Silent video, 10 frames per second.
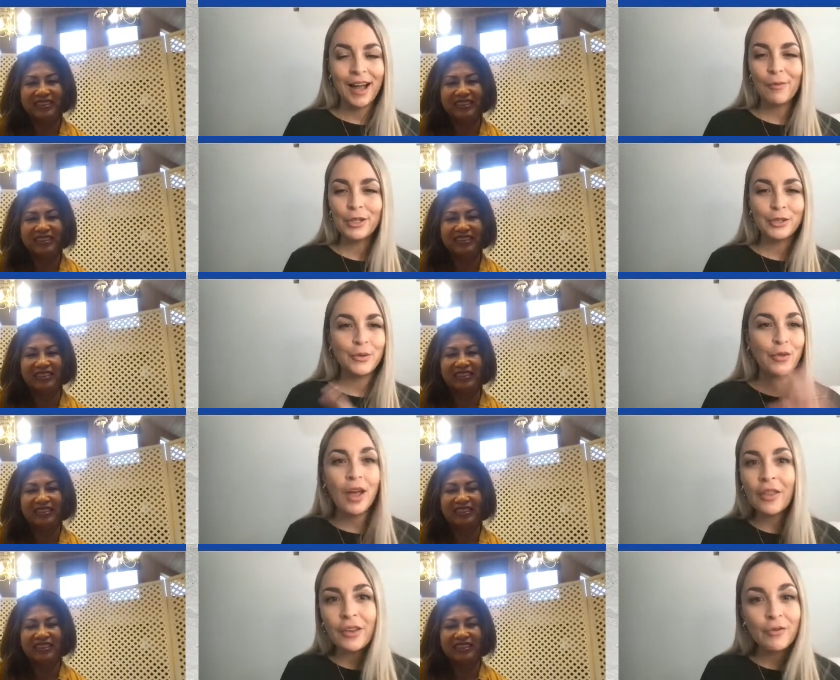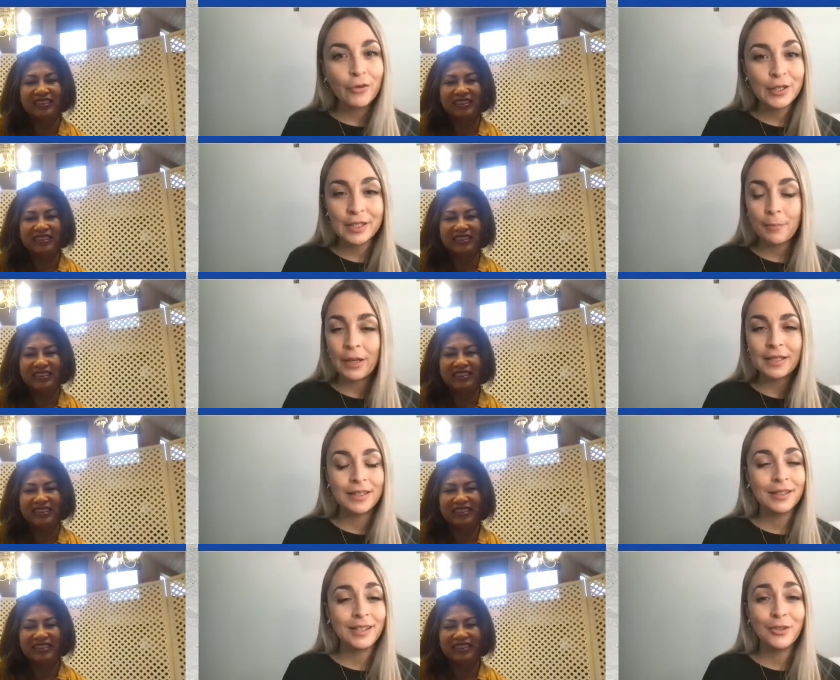Speaker 1: I wish you nothing for, but
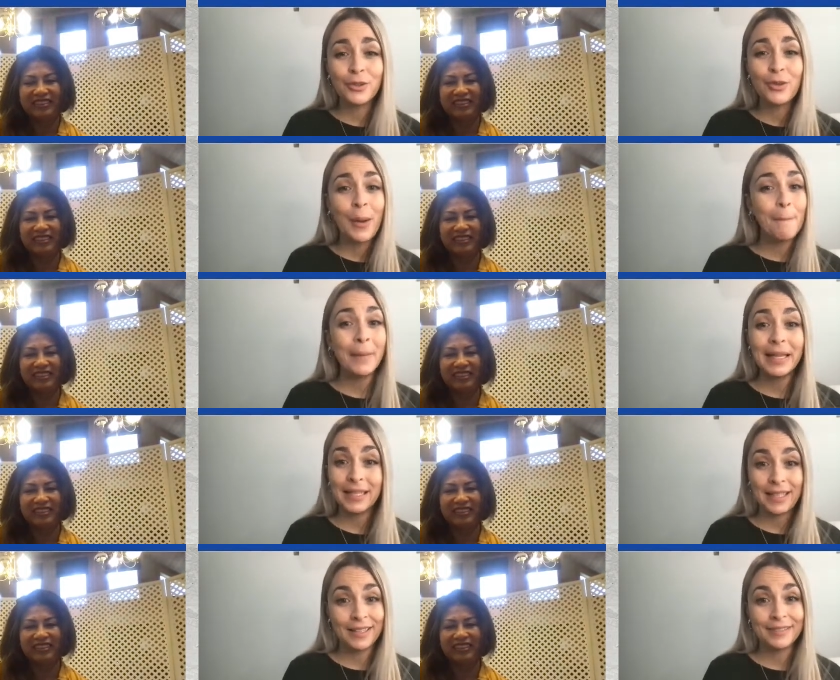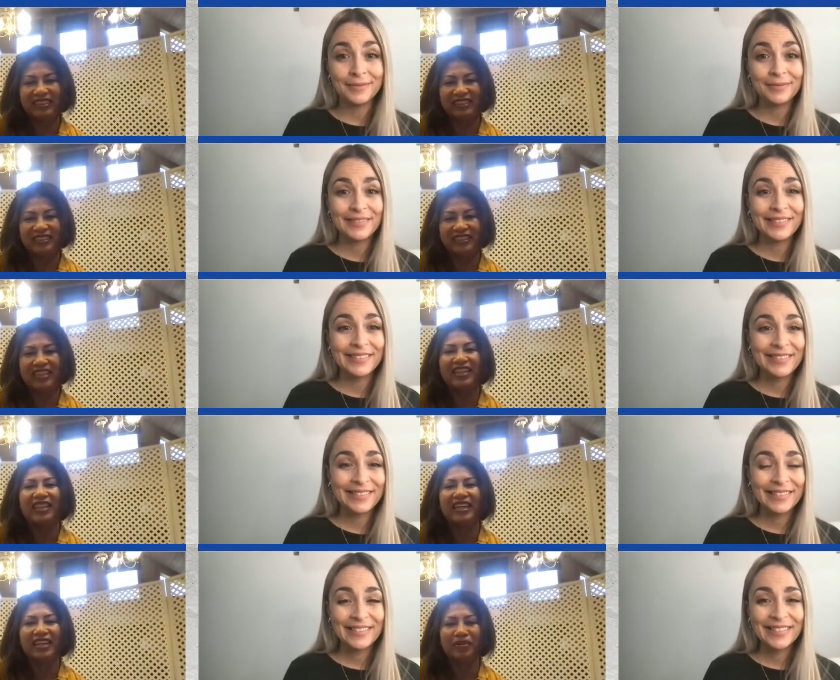success. You're doing amazing.
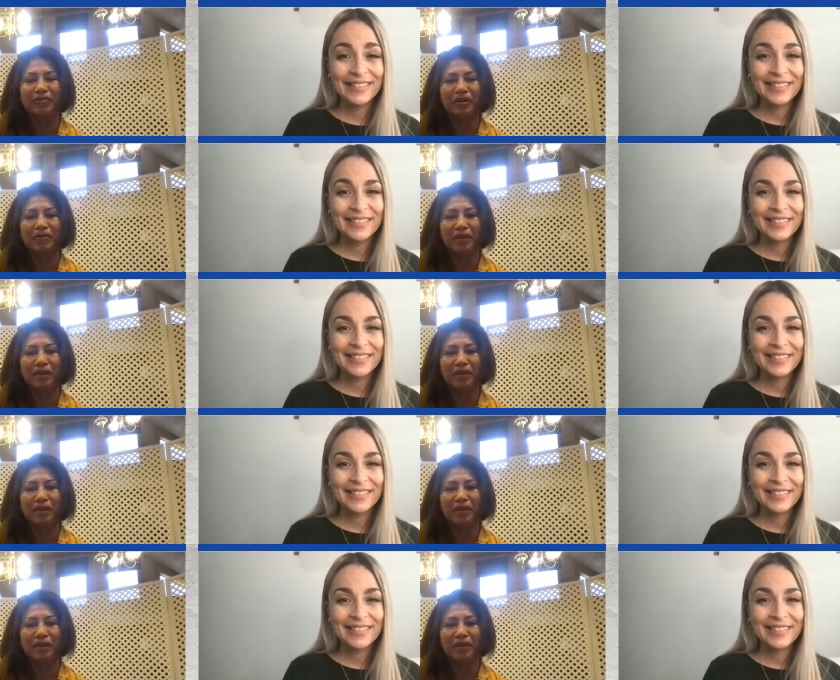
Speaker 2: Thank you very